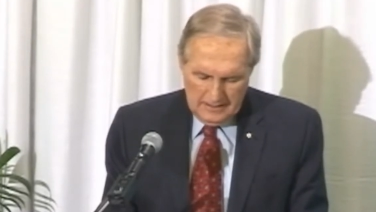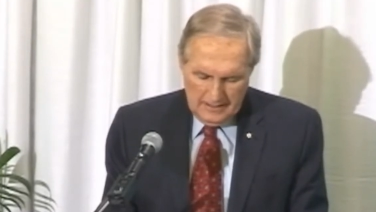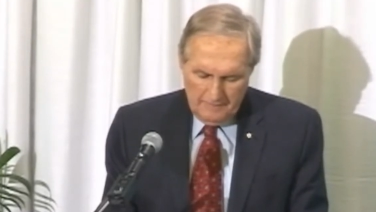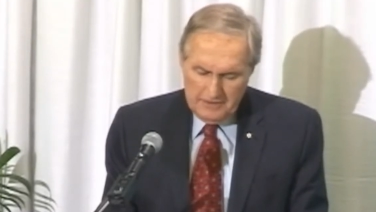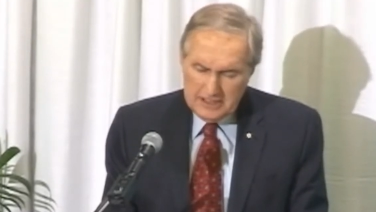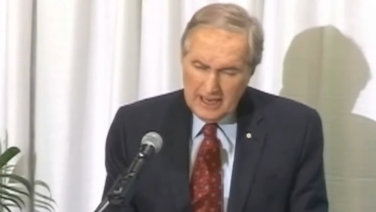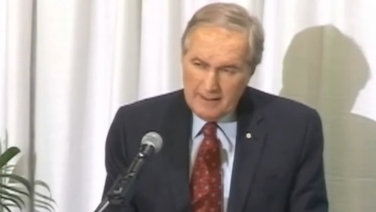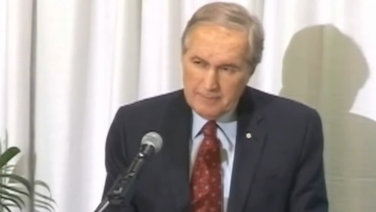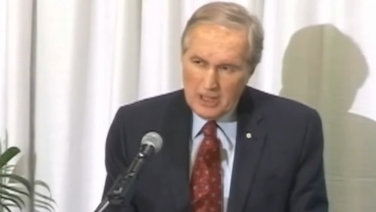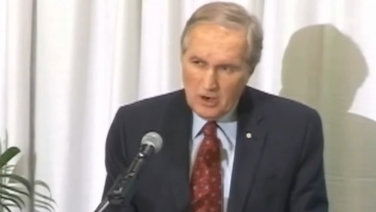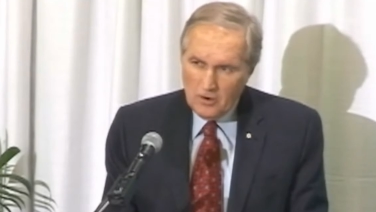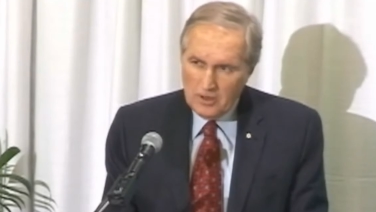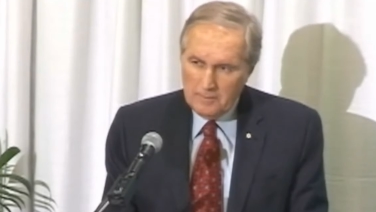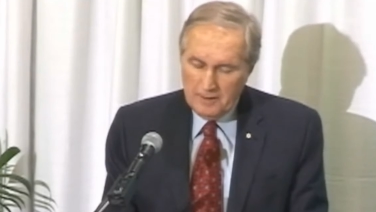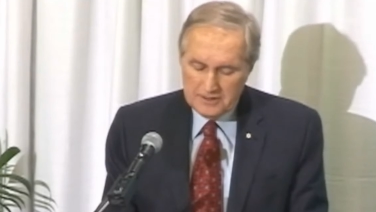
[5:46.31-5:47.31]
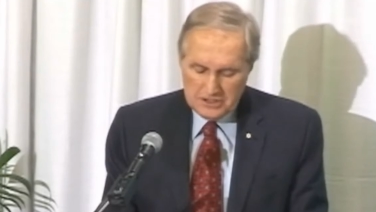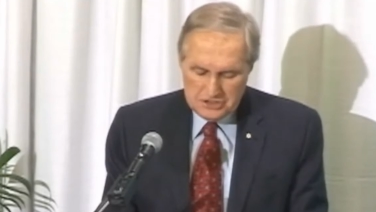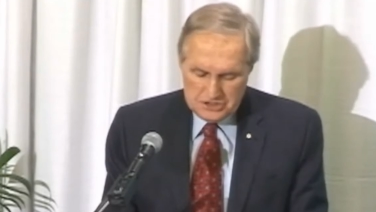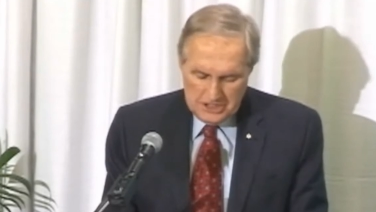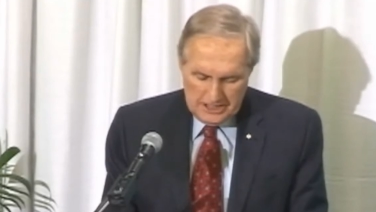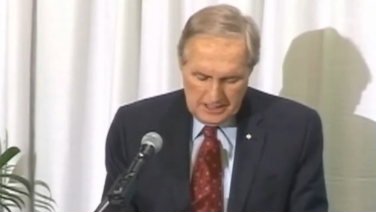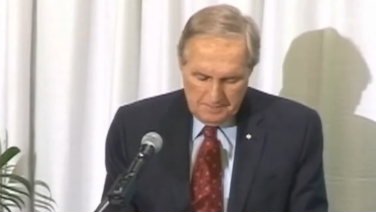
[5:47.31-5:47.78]
every time they heard about the
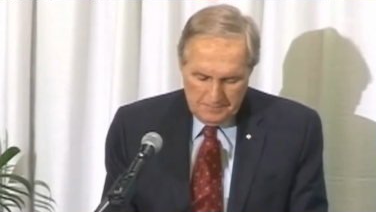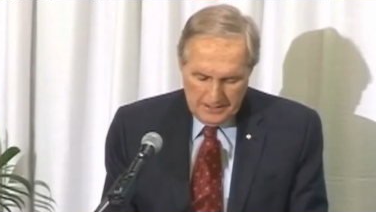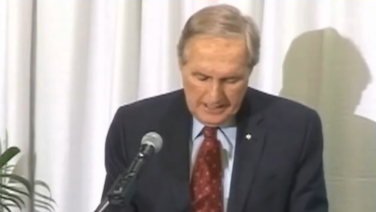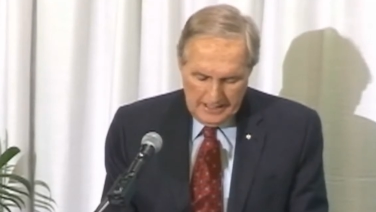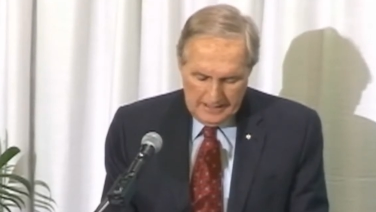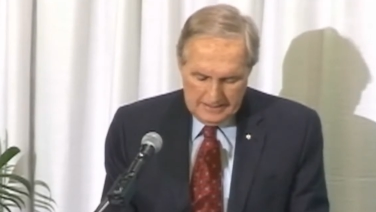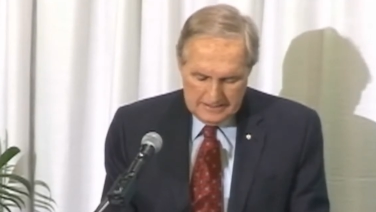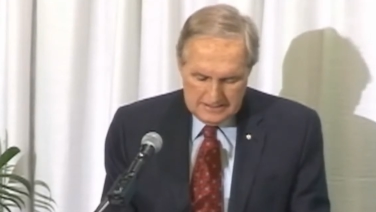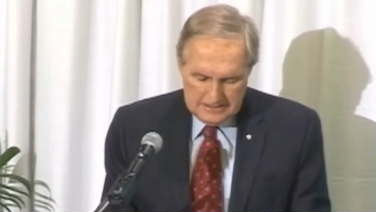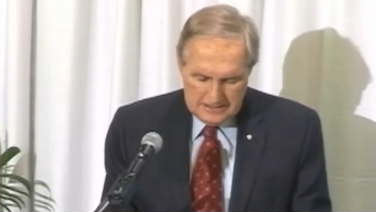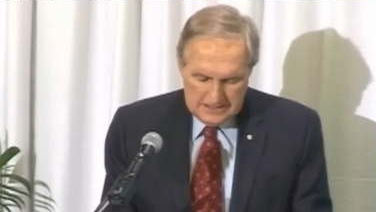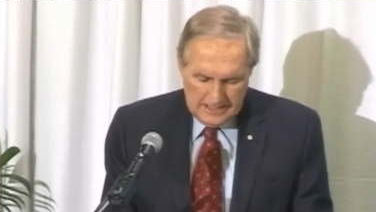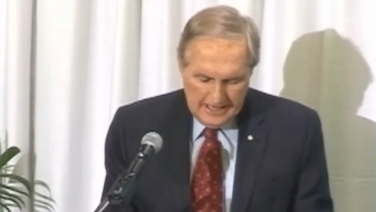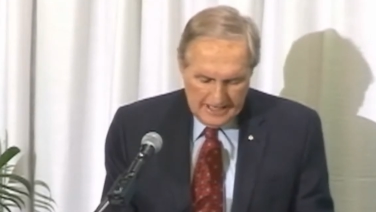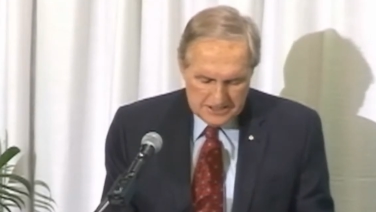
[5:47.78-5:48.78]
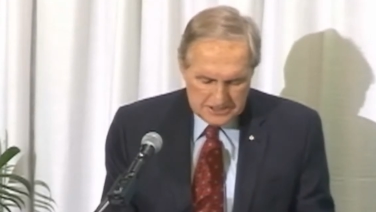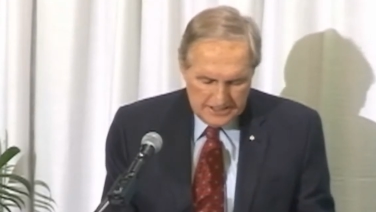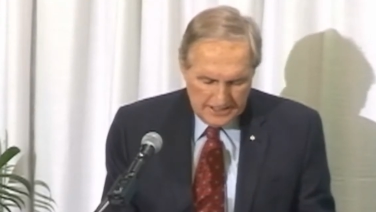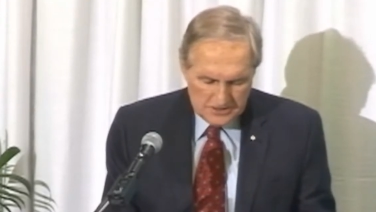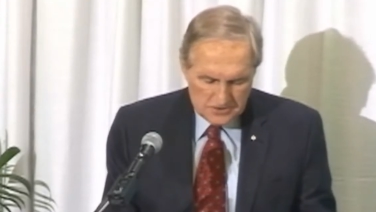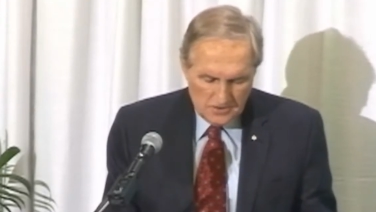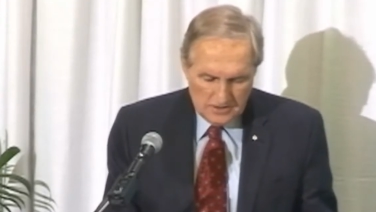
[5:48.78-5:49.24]
GDP,
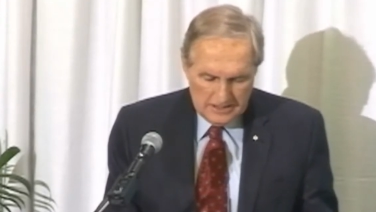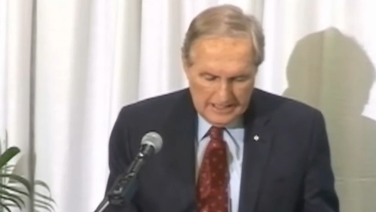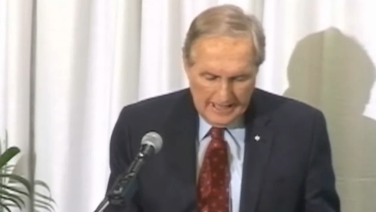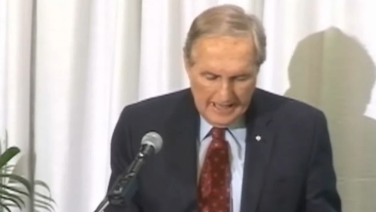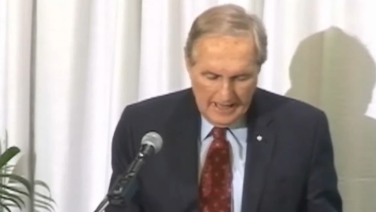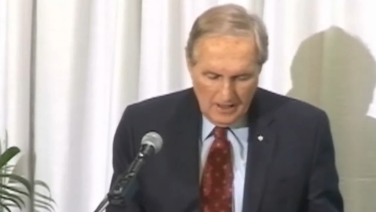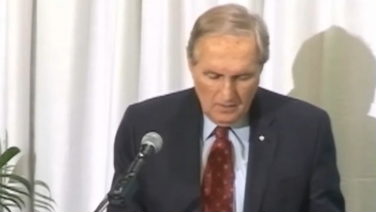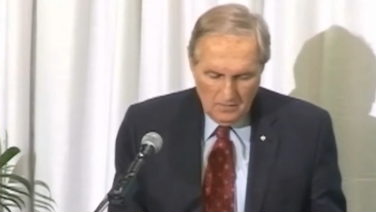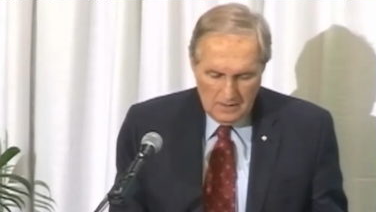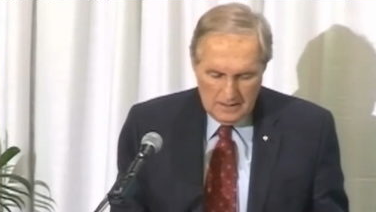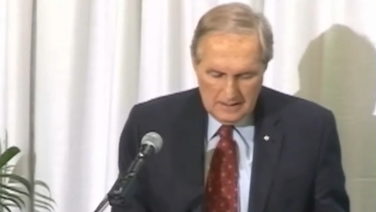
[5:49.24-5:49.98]
TSX, or Dow,